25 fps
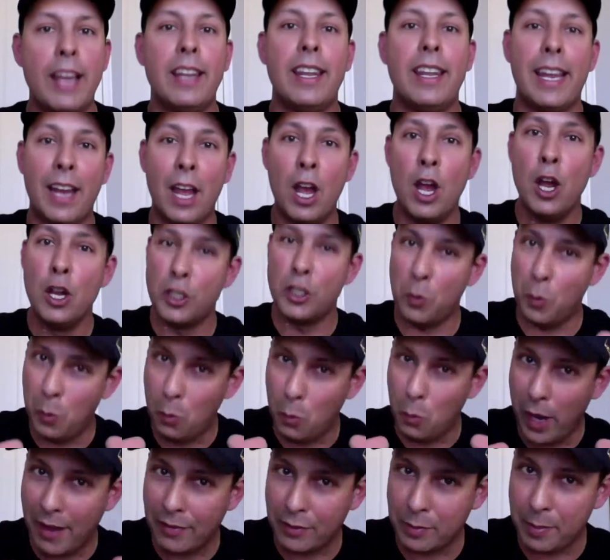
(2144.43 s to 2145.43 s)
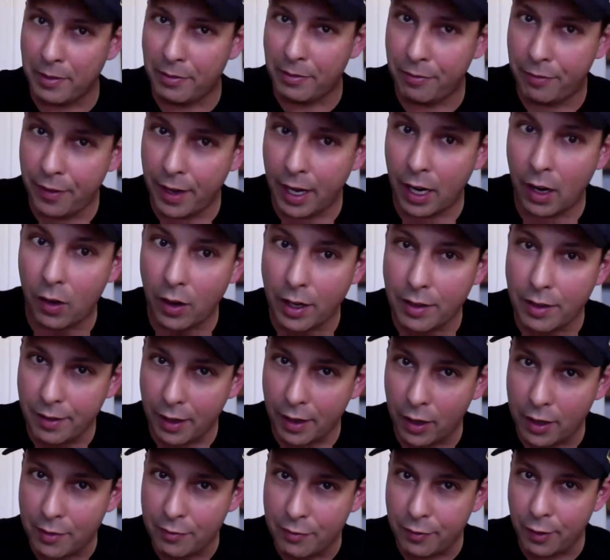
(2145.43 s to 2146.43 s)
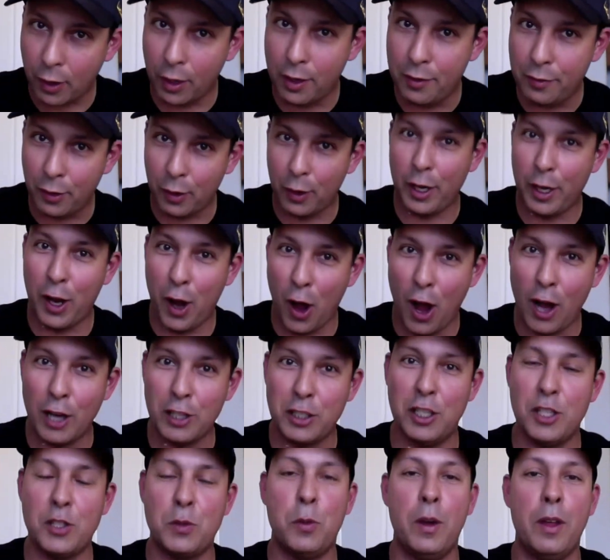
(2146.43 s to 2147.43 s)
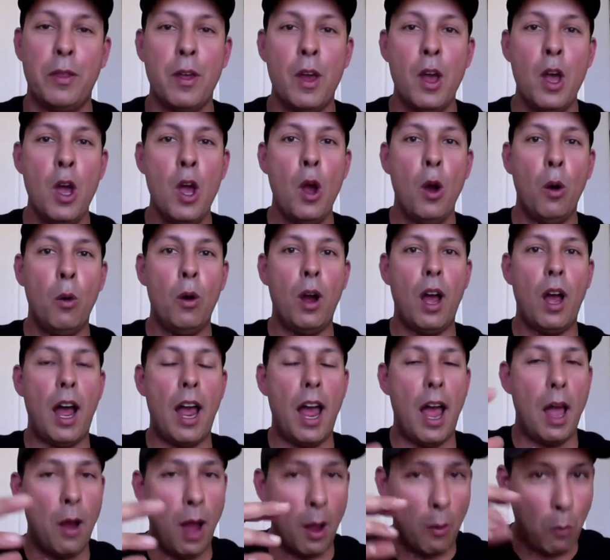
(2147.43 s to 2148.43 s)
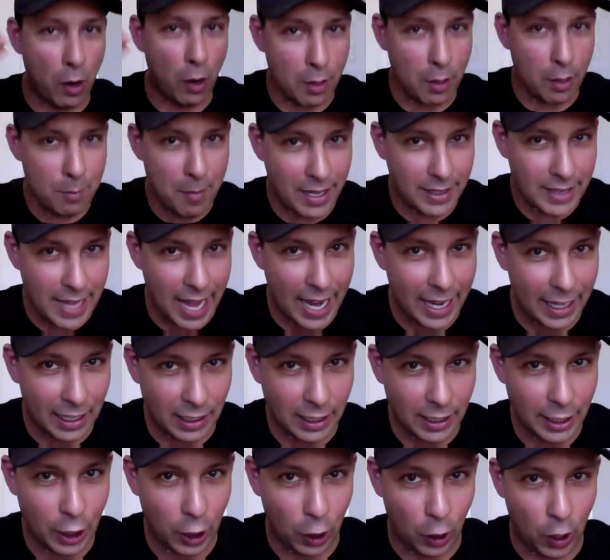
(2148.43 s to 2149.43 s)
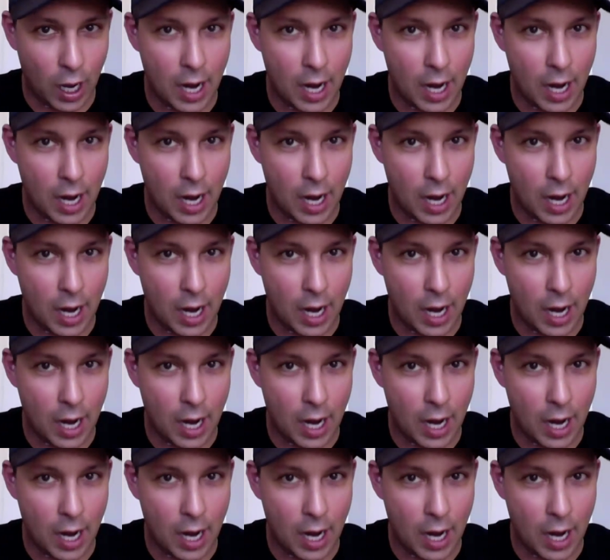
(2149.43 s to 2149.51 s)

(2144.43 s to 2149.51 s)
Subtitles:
Like, so we have to be very, very, very, very cautious with, I want to make that clear.